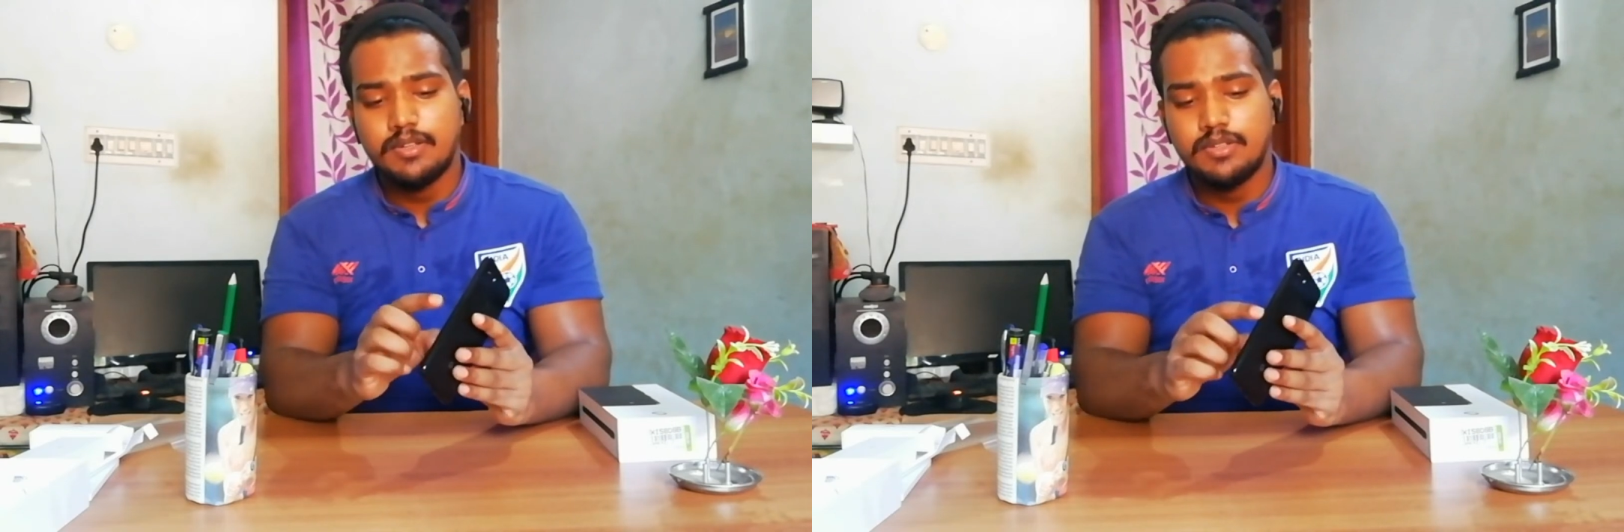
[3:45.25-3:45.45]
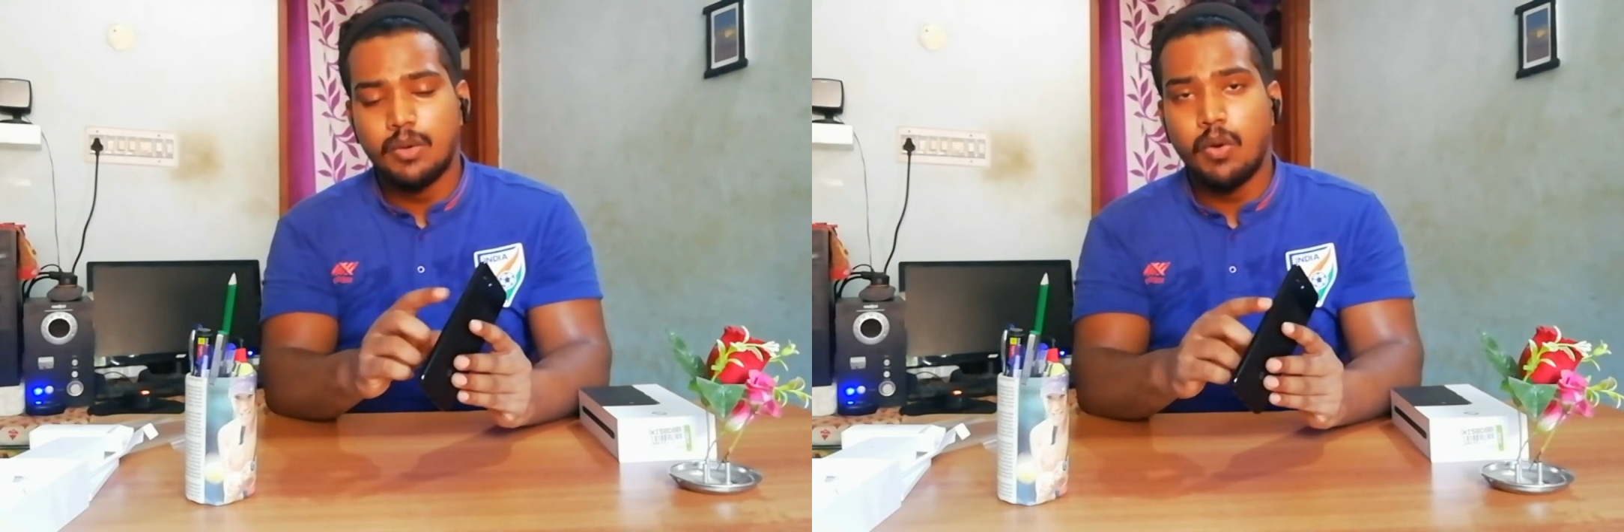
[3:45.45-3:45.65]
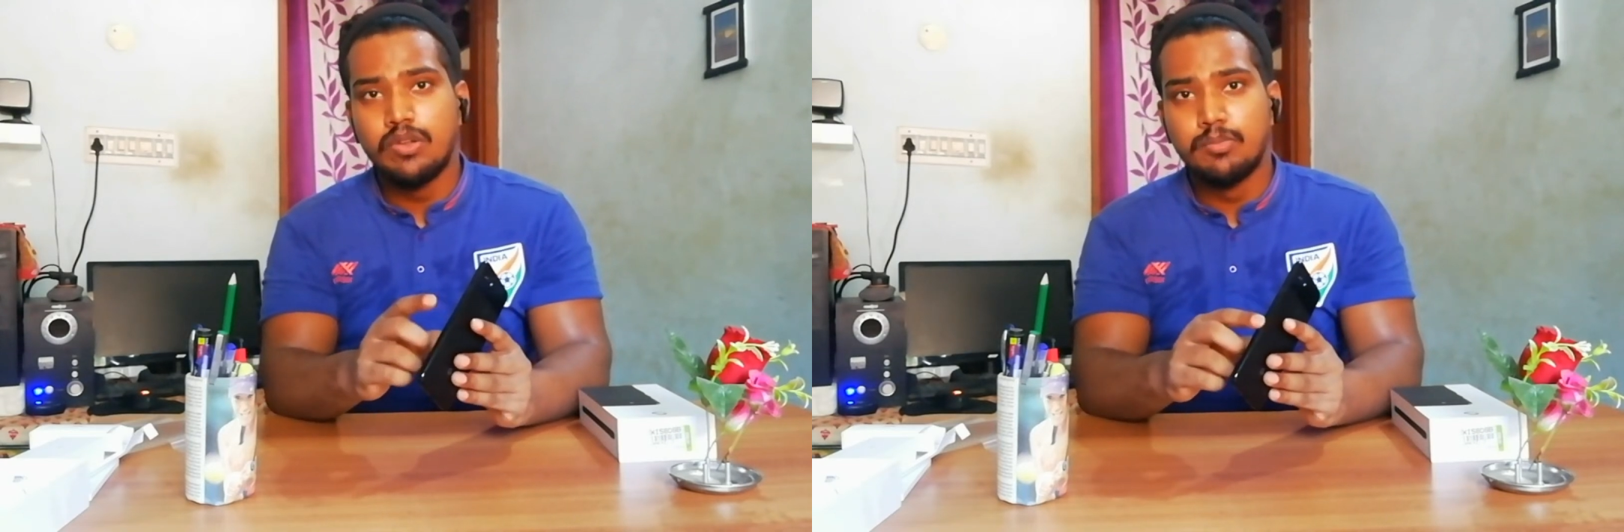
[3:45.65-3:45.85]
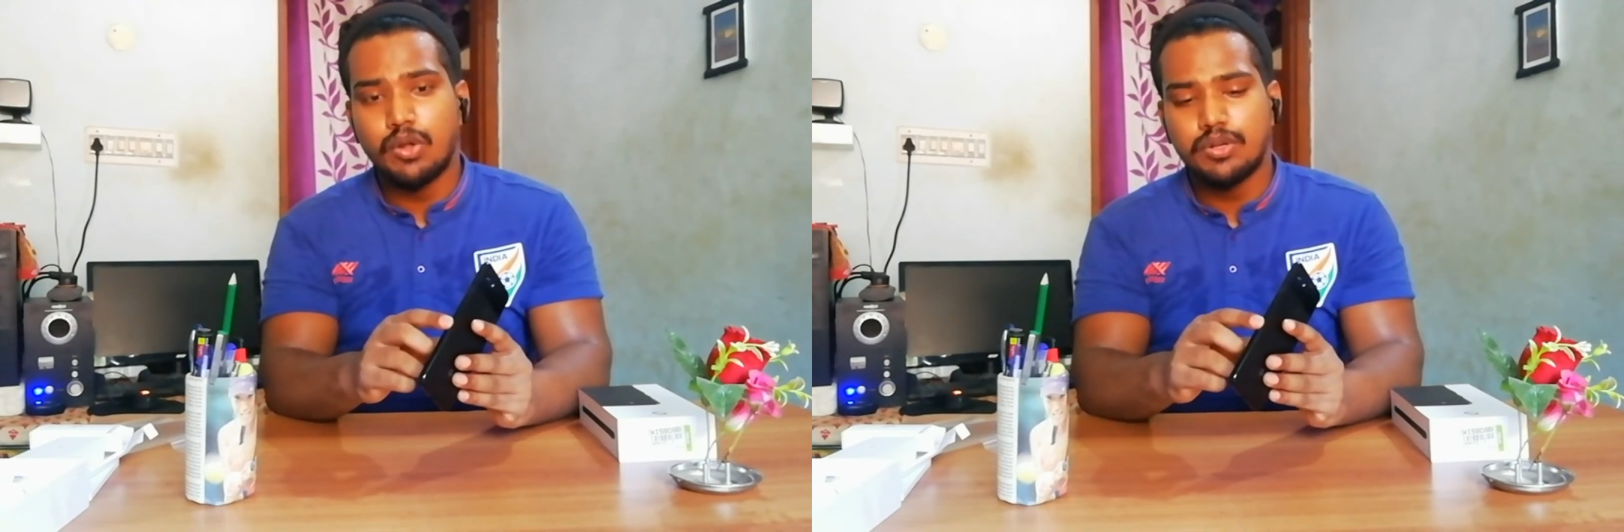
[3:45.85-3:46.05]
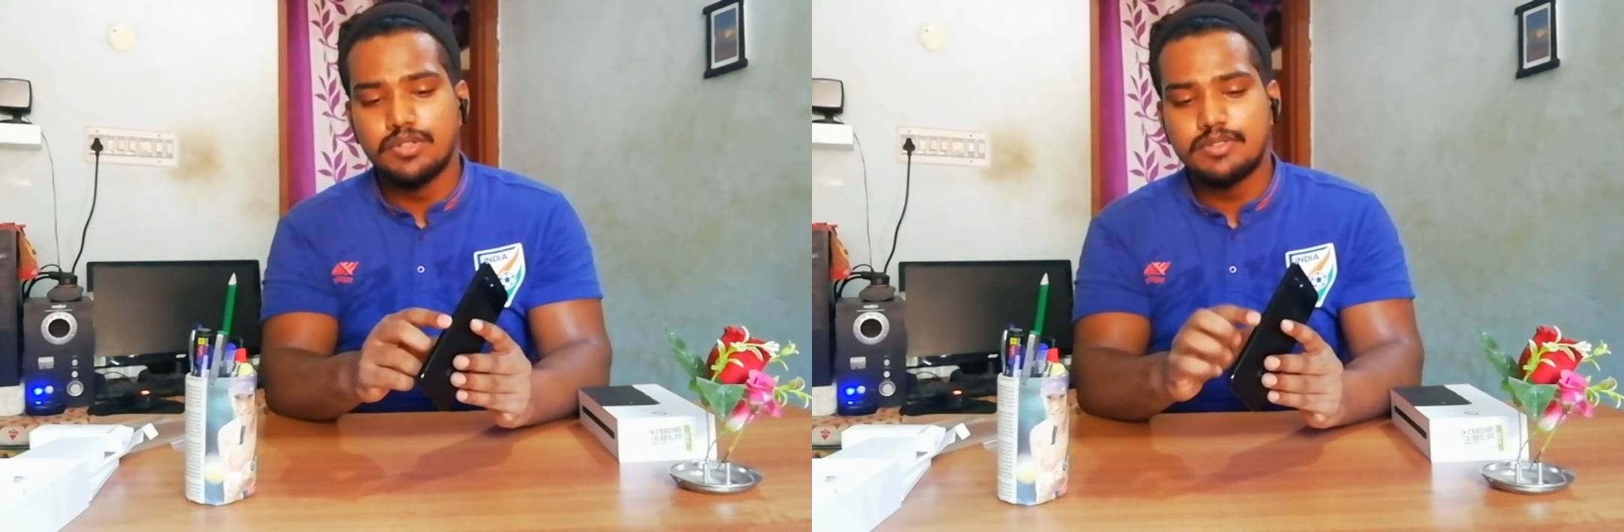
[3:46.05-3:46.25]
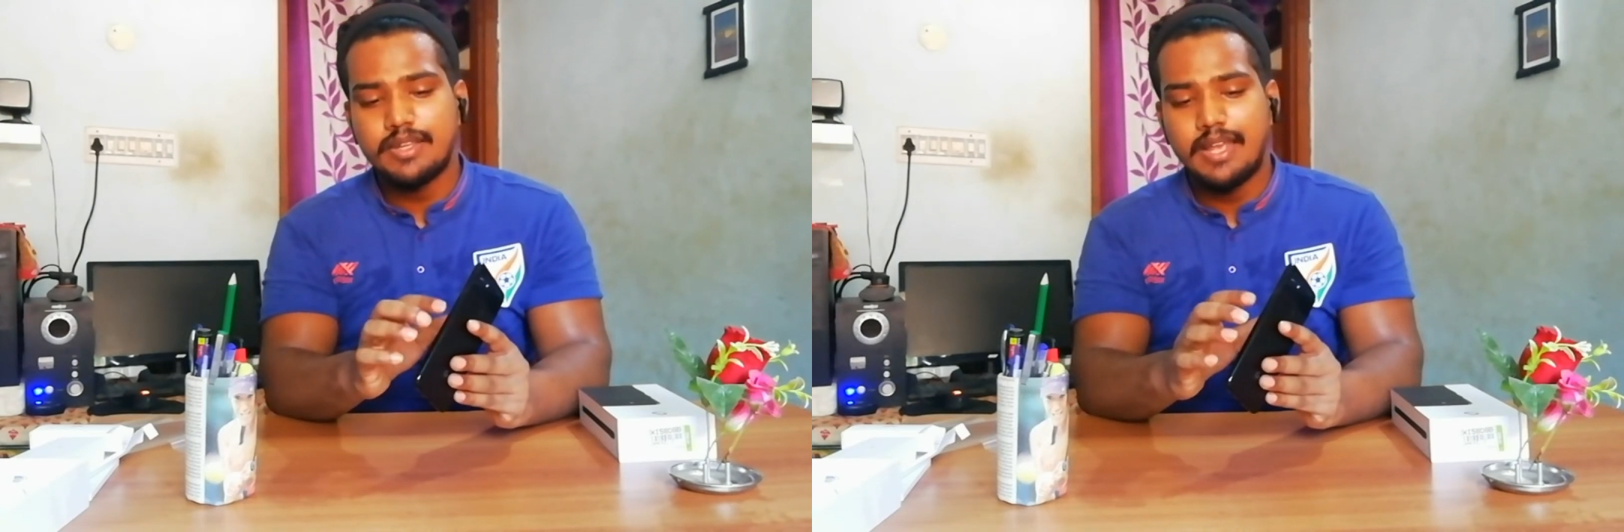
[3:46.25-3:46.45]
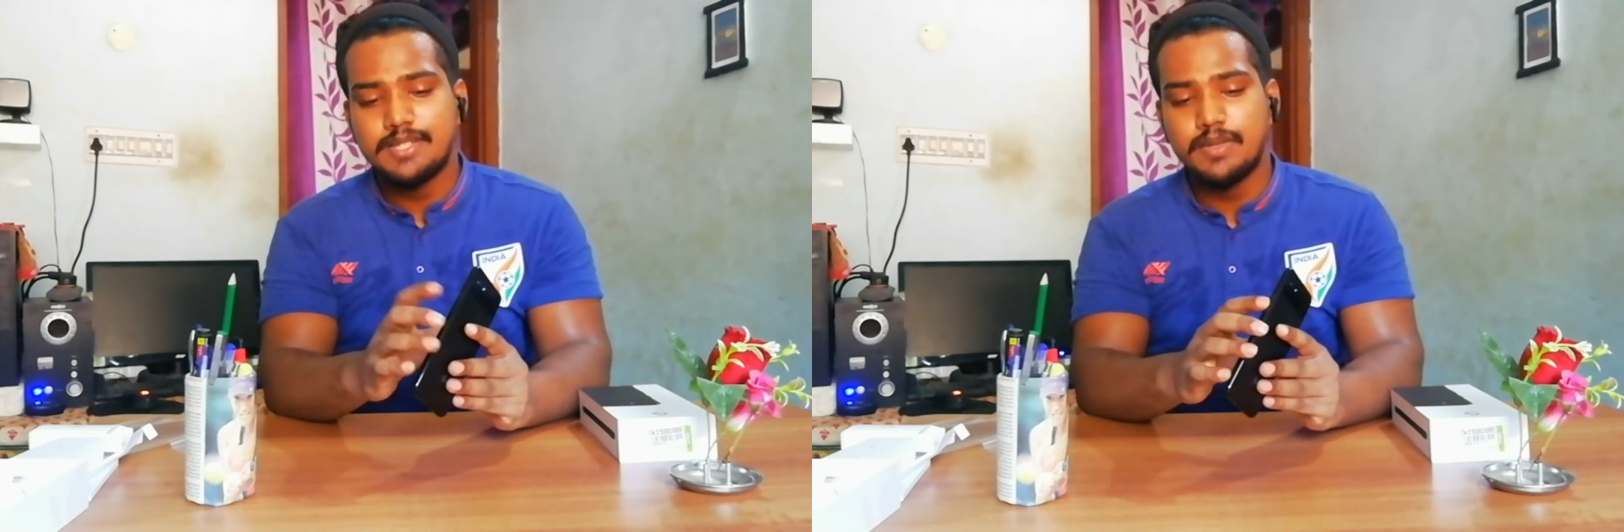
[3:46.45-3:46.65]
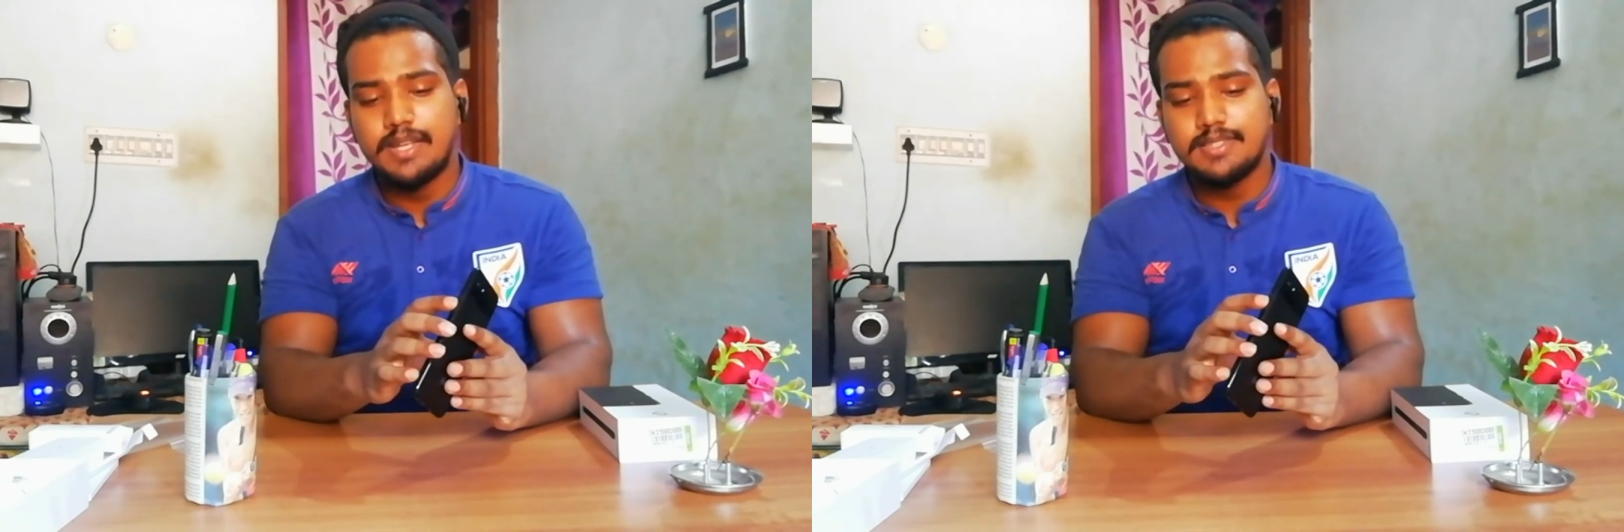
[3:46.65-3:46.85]
the volume rockers
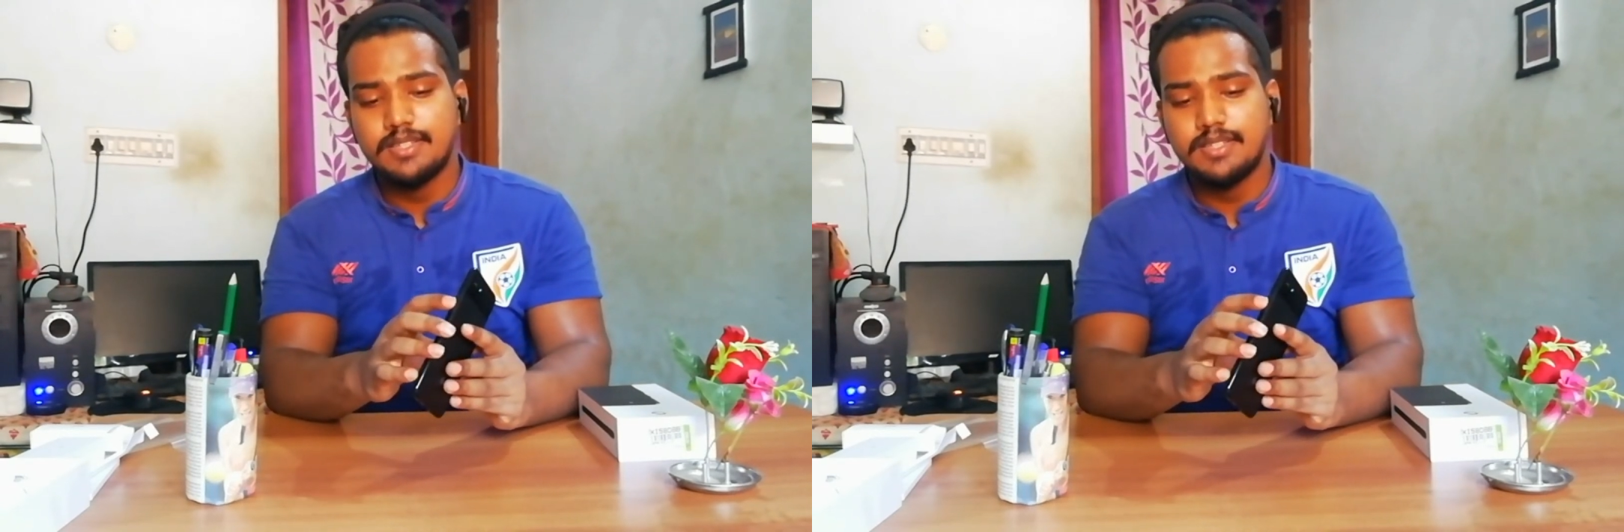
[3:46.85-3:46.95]
as well as